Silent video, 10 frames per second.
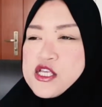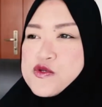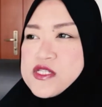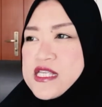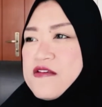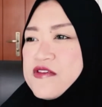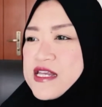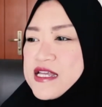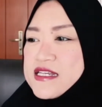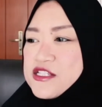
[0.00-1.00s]
You save
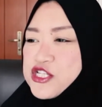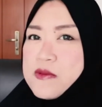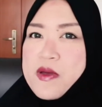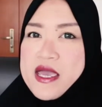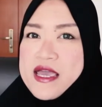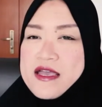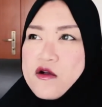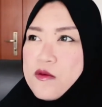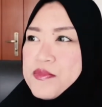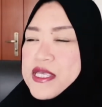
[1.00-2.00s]
it under
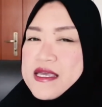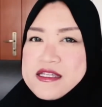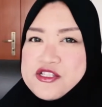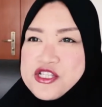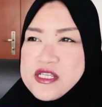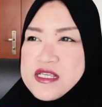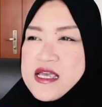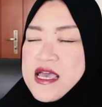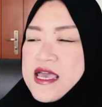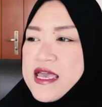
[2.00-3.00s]
JPEG or PNG,